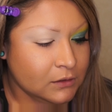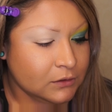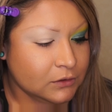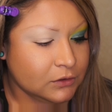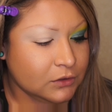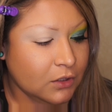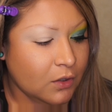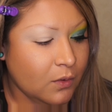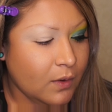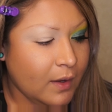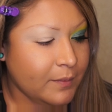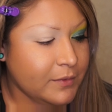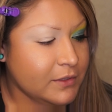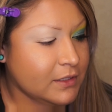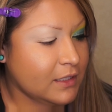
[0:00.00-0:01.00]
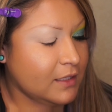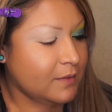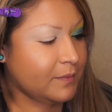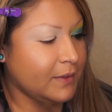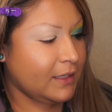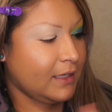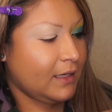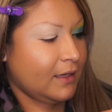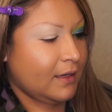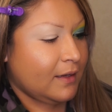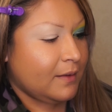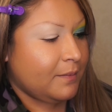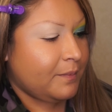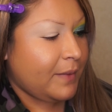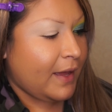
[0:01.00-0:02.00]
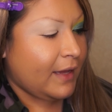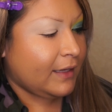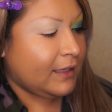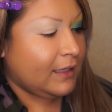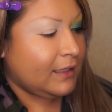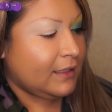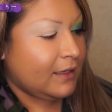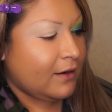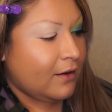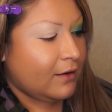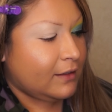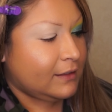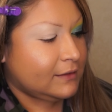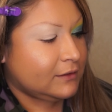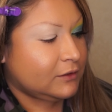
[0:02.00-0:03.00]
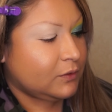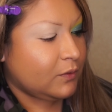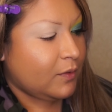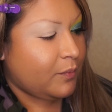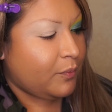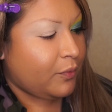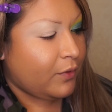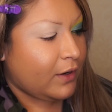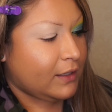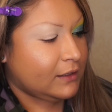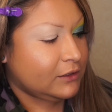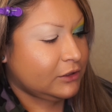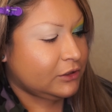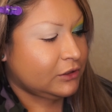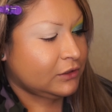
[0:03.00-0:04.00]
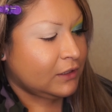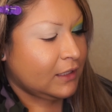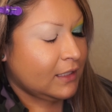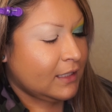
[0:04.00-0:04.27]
So I'm just gonna be packing it on into a brush